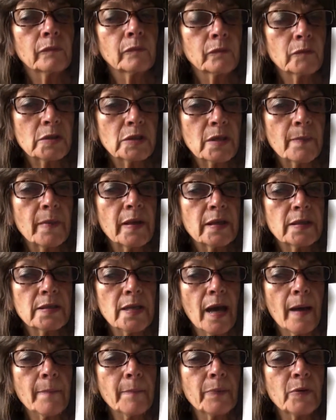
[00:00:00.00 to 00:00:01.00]
Some
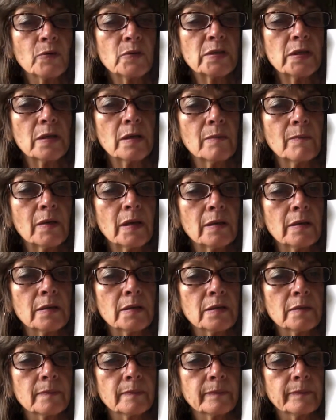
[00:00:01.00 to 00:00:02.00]
examples in a
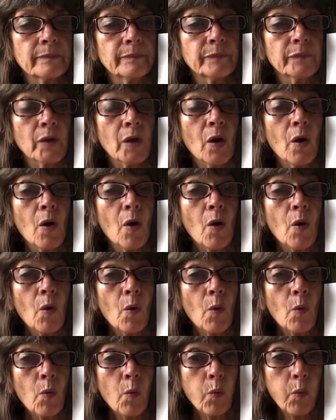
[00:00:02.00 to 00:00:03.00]
minute.
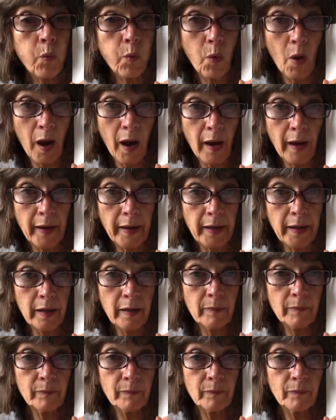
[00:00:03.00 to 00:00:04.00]

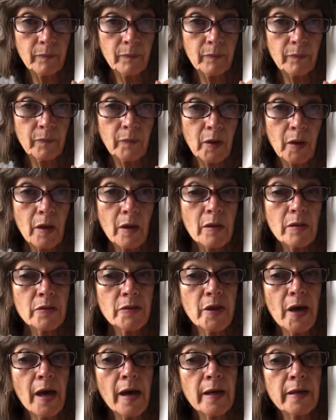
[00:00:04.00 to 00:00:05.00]
Why?
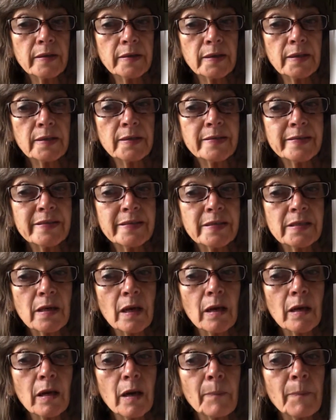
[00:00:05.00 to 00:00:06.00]
That
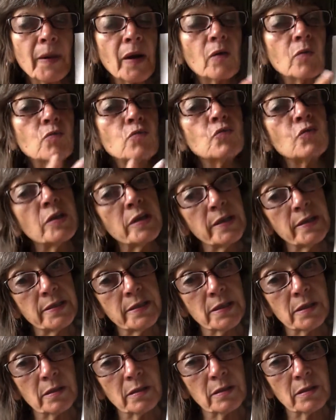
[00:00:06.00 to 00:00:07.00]
is about
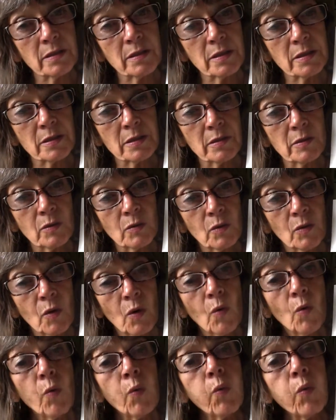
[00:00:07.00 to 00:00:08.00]
reasons.
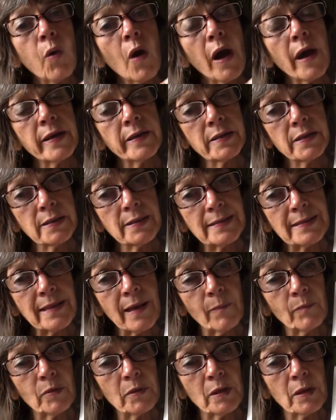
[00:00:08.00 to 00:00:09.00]
Why did
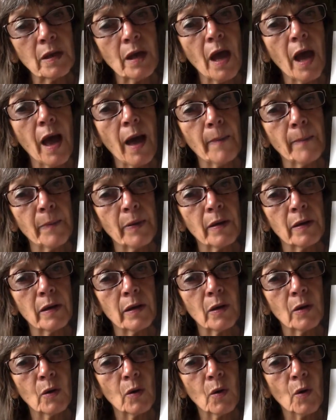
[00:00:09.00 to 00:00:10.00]
something
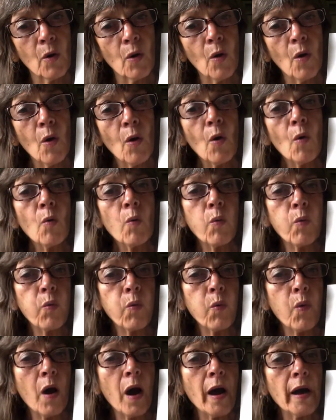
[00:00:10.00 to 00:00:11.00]
happen?
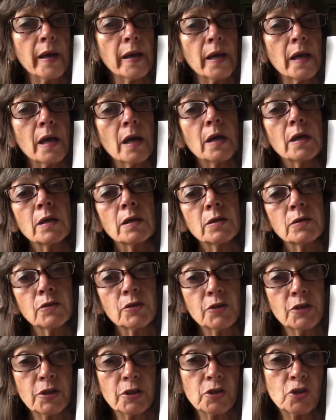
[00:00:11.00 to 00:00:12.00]
Why
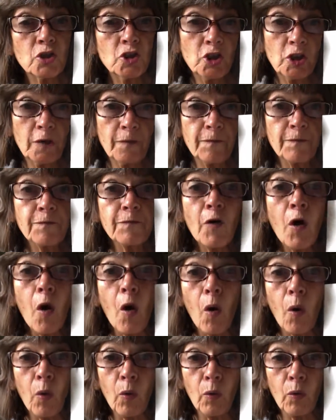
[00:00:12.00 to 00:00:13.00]
did she
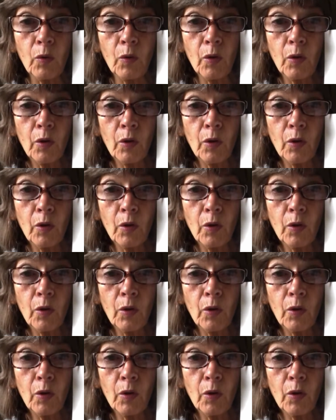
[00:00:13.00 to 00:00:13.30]
fall?